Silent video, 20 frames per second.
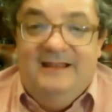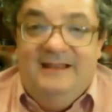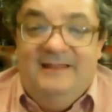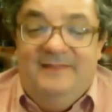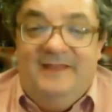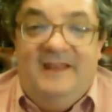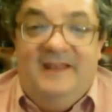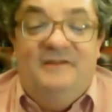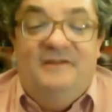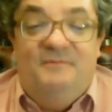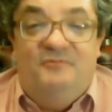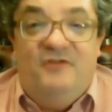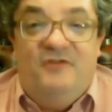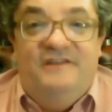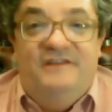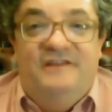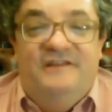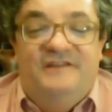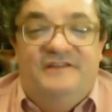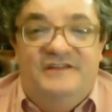that his
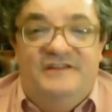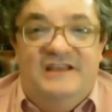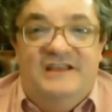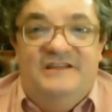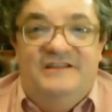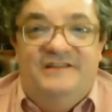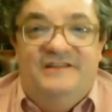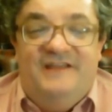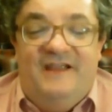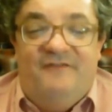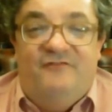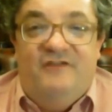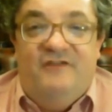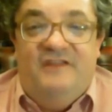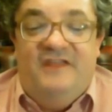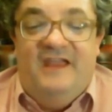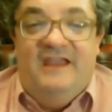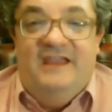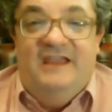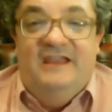presence changes
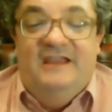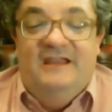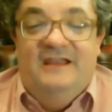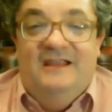everything,